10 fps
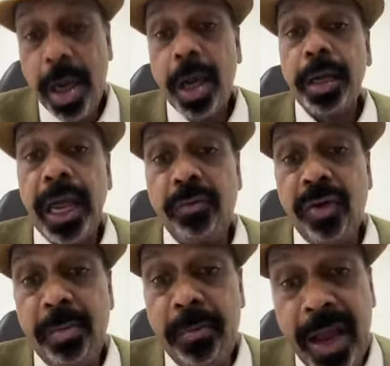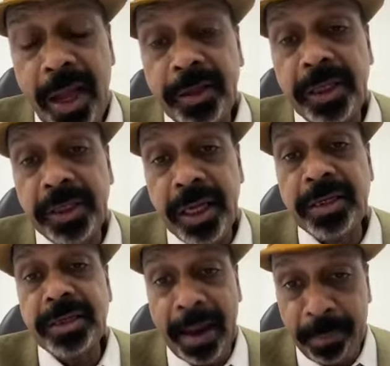Can we make the
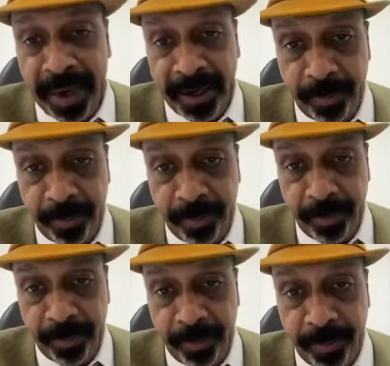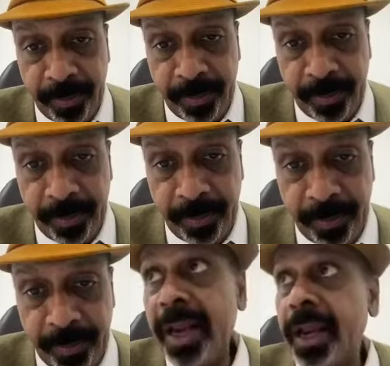things happen of
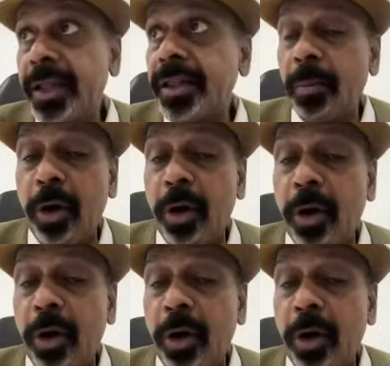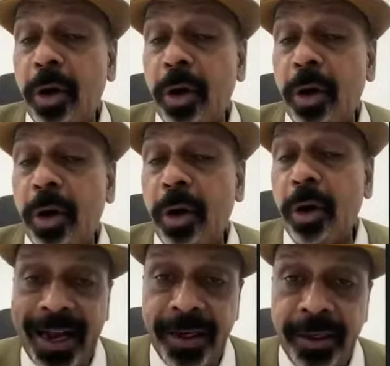repairing in the body
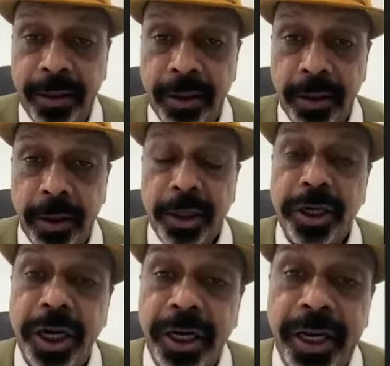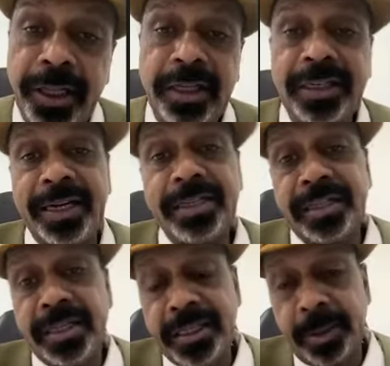than treating the
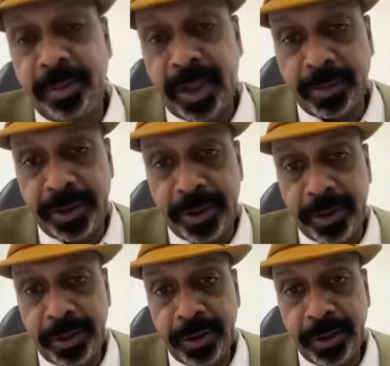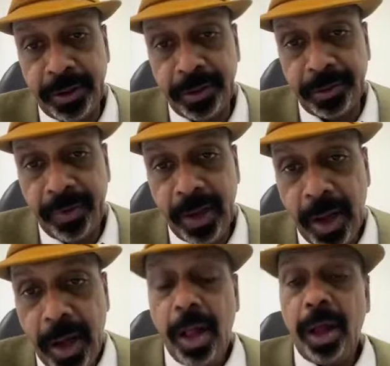signs and symptoms.
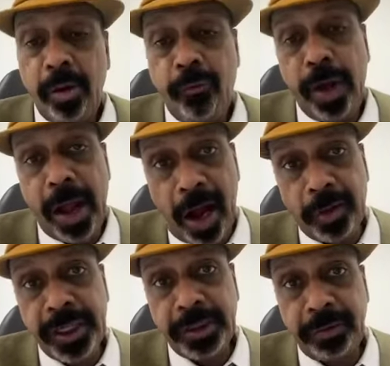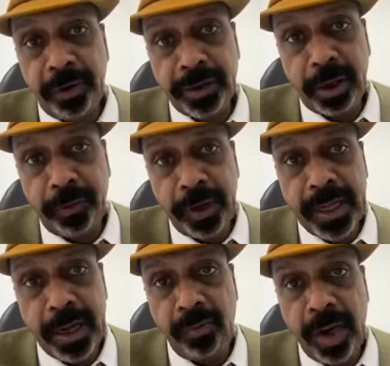If we have this philosophy,
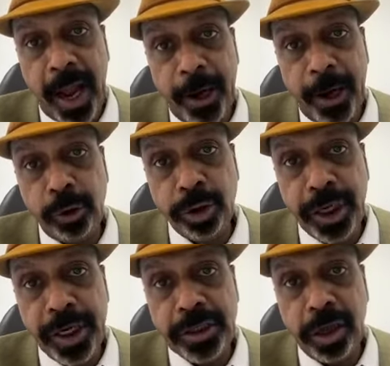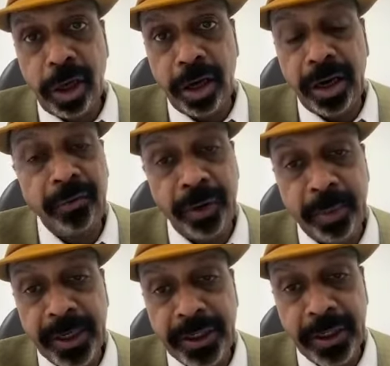then we have to change our
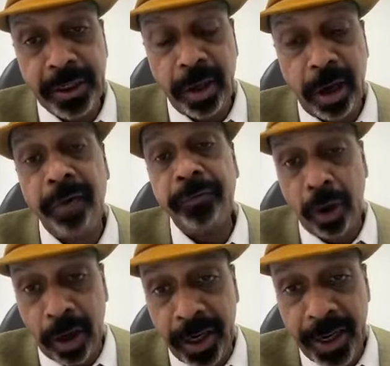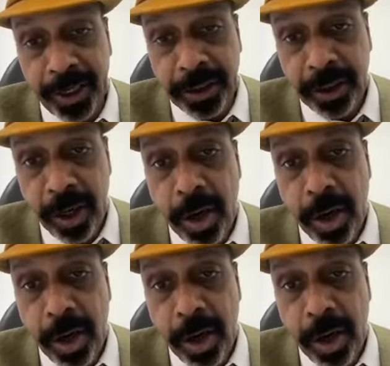information of knowledge